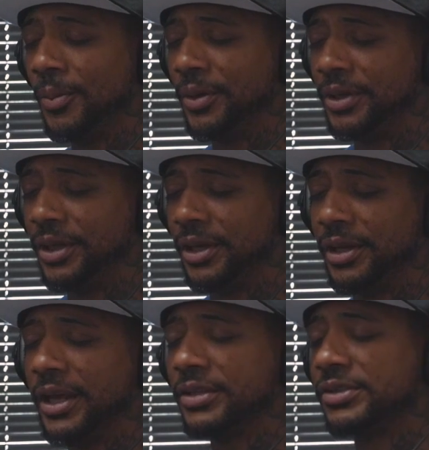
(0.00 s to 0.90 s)
but
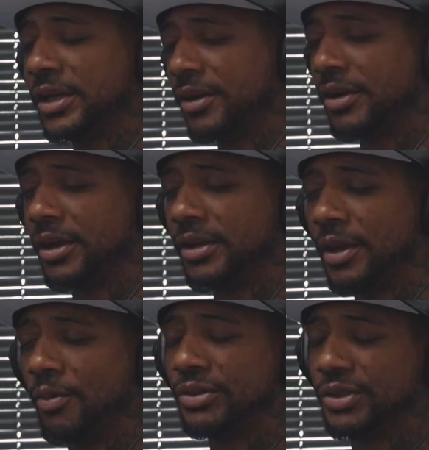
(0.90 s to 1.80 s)
then next Saturday
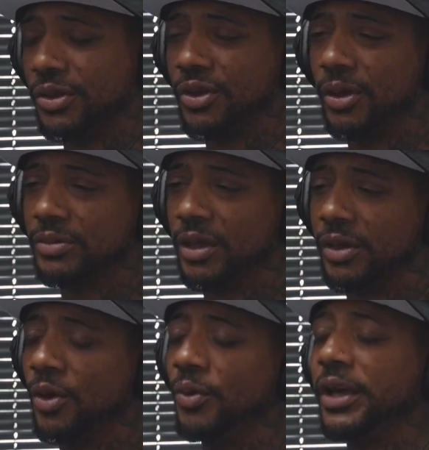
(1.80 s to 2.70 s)
they want you to come,
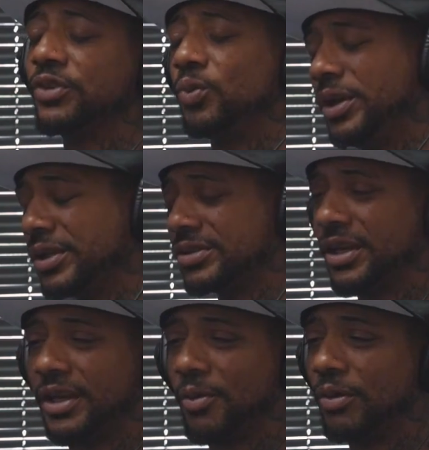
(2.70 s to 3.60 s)
next
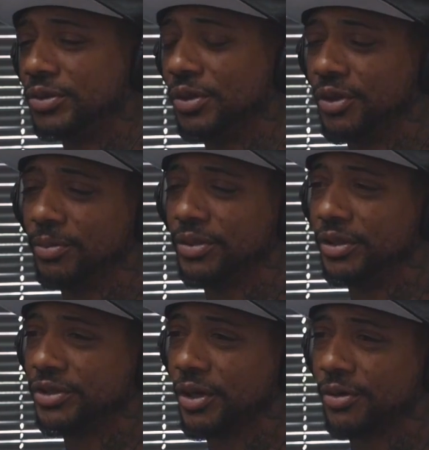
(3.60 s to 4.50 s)
Wednesday they want you to come to
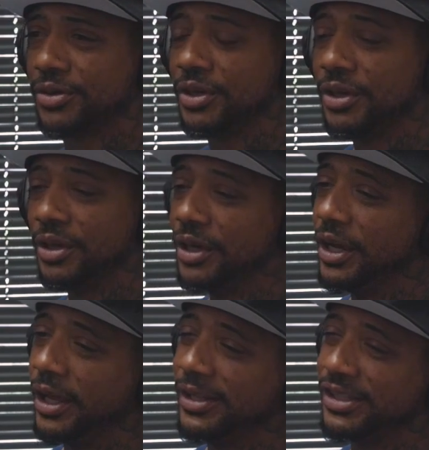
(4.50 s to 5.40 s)
the church
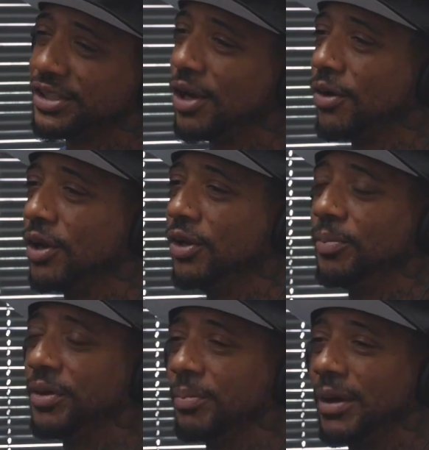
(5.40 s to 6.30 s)
and just talk a little
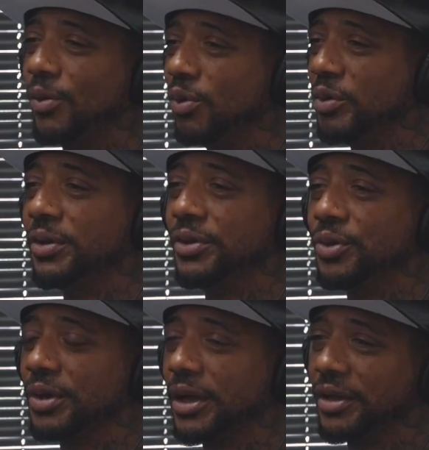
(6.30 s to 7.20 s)
bit about what we've been
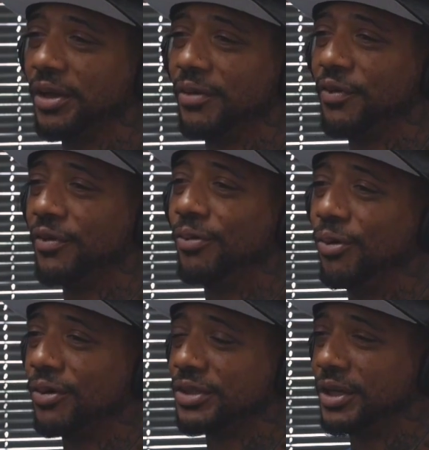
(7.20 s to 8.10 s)
doing out here in Fifth
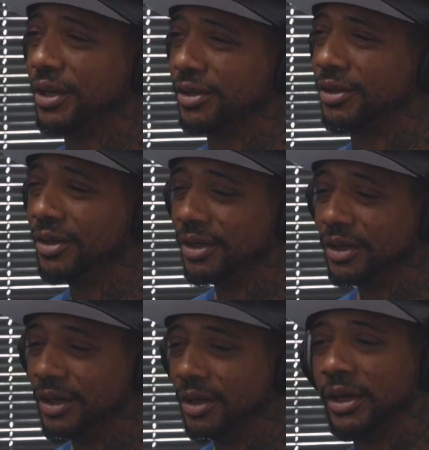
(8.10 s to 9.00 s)
Ward together
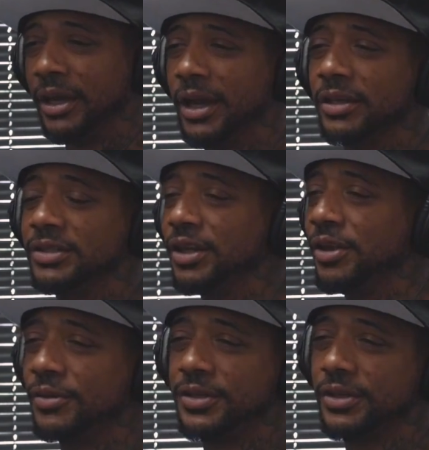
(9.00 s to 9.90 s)
and kind of tell
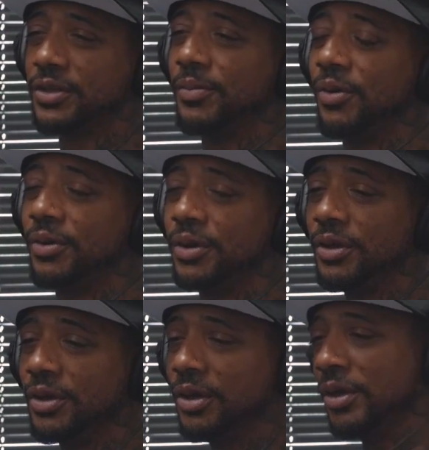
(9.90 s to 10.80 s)
your testimony.
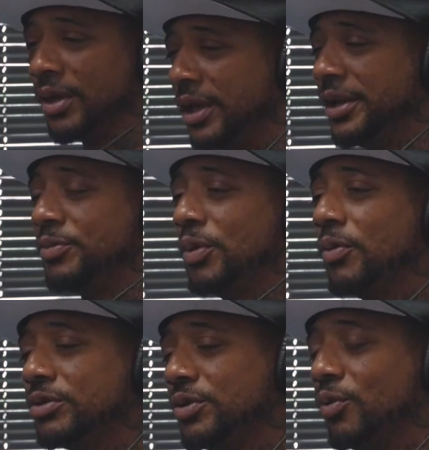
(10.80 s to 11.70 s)
And then we
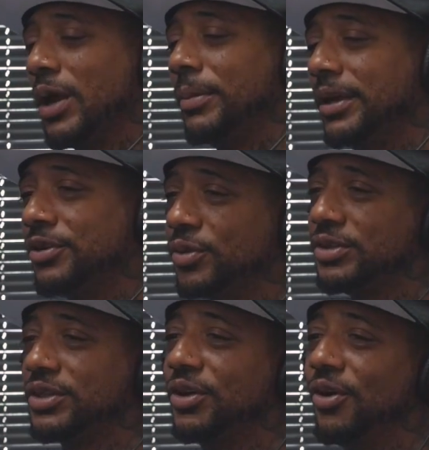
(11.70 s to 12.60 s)
want you to rap that
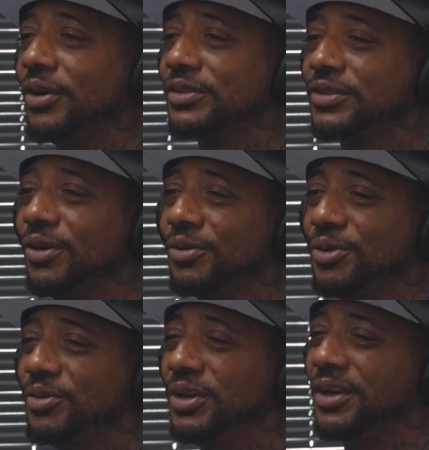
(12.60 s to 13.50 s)
Trust in God song you did."